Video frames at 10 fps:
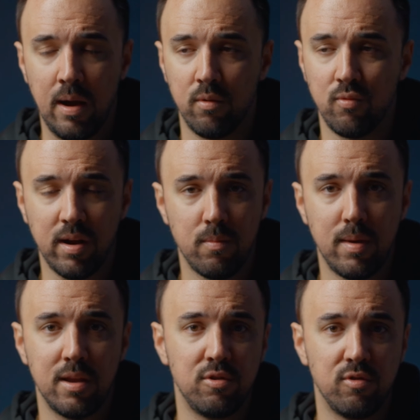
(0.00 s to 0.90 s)
I would
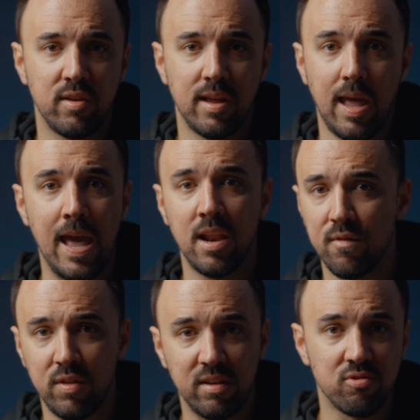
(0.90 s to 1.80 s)
recommend using any
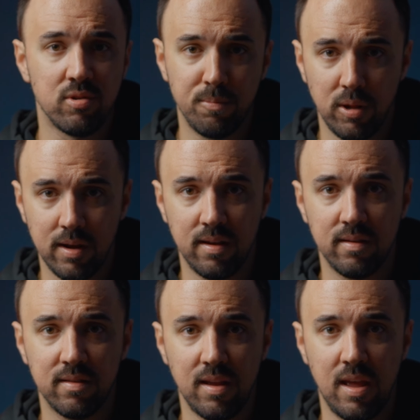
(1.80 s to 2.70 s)
of these three
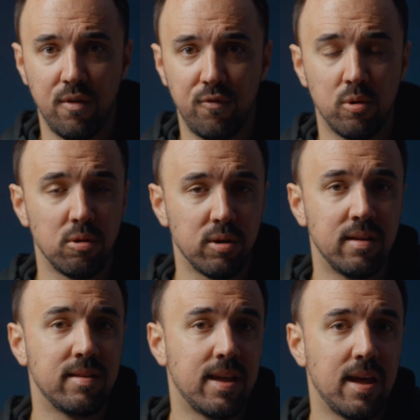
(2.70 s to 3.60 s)
plugins if you're
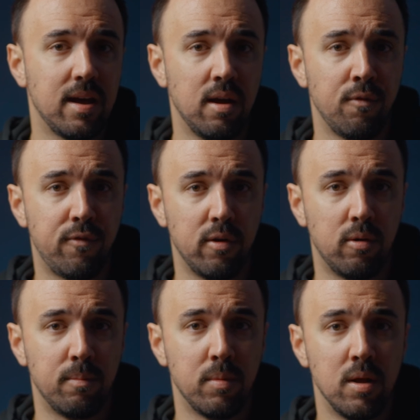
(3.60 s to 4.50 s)
looking to get a
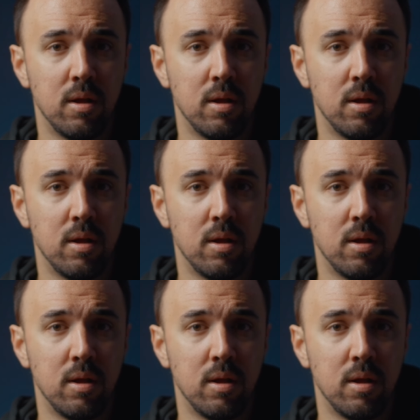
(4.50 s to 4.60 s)
film